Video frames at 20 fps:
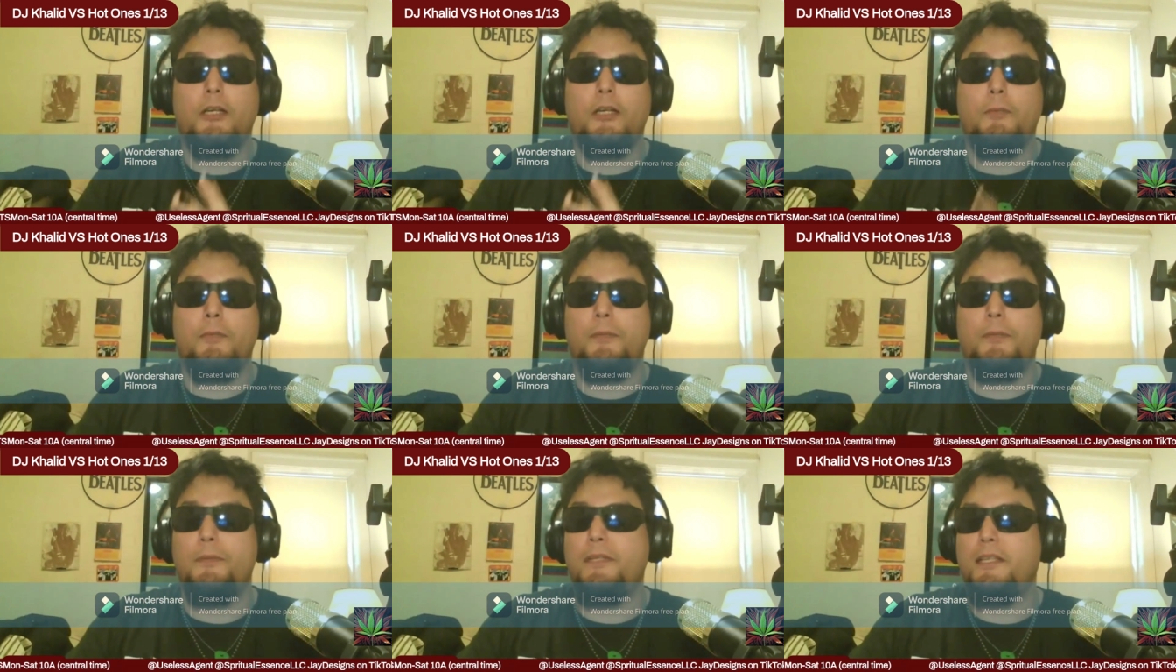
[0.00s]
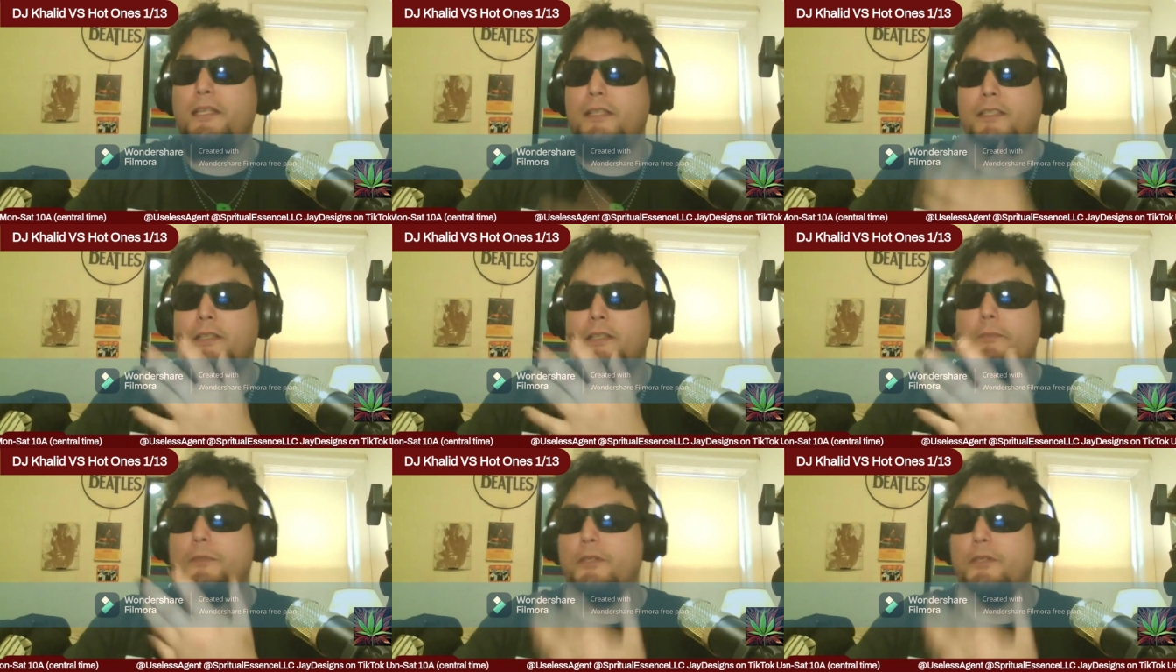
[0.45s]
Let me get
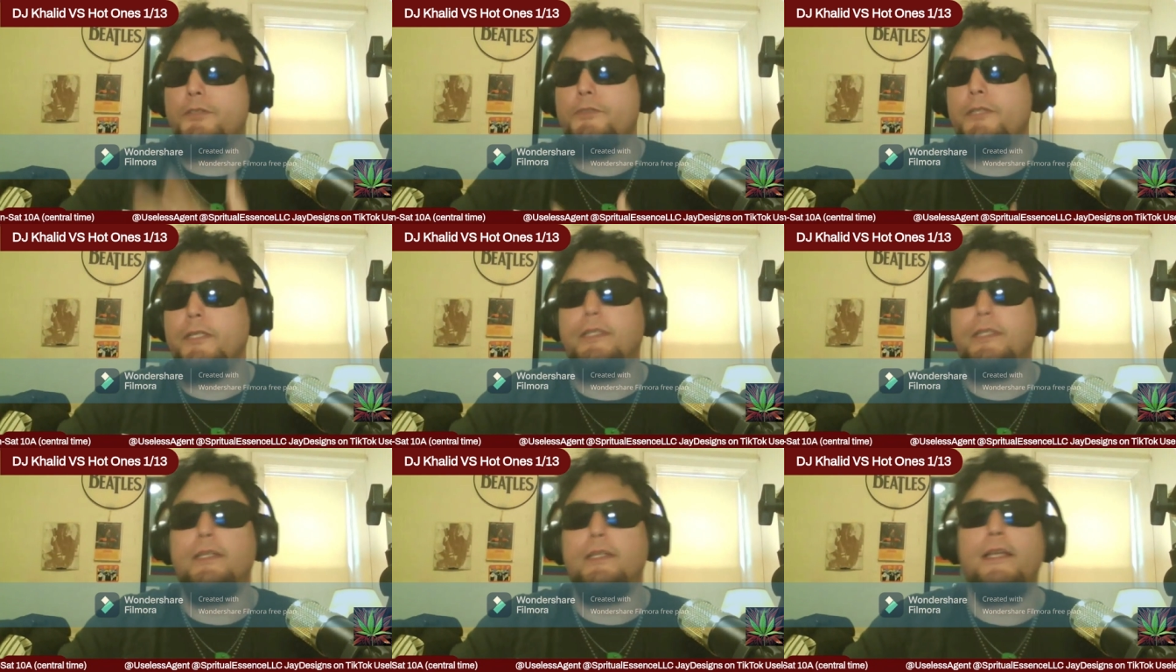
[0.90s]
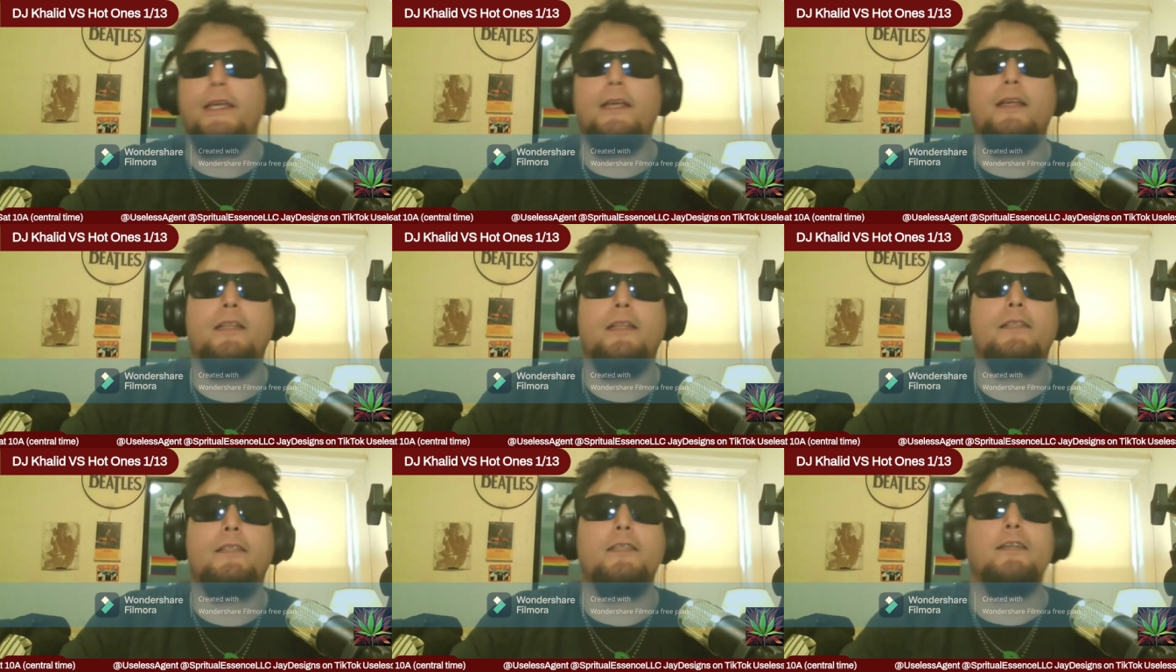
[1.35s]
something to drink. Hang on
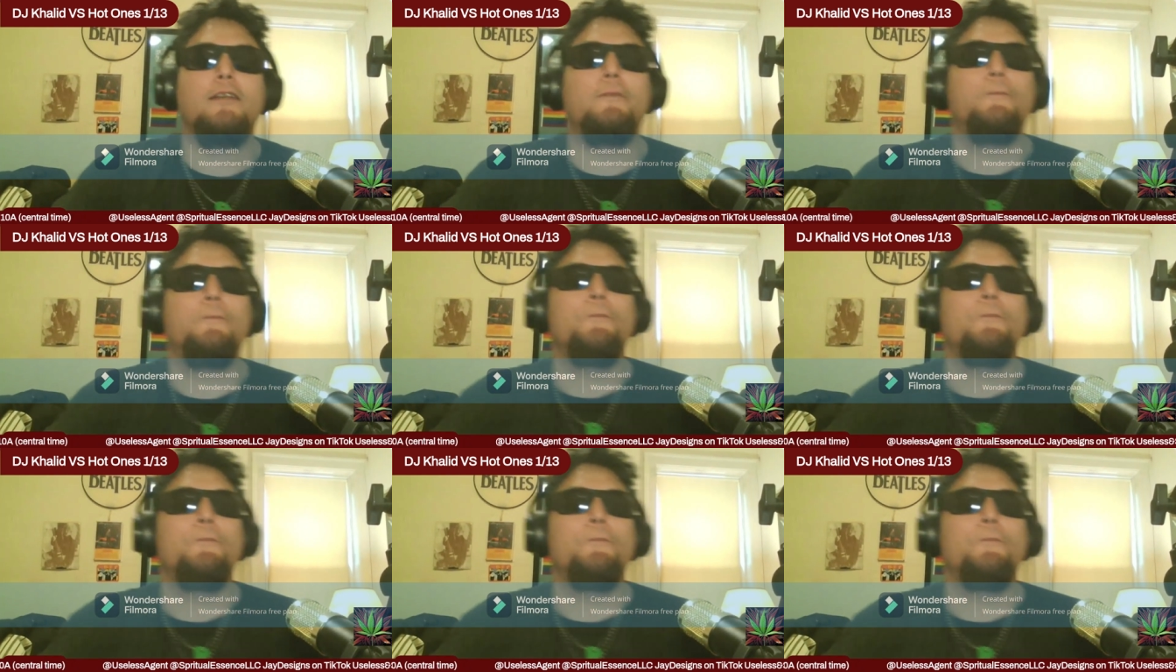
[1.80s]
a second.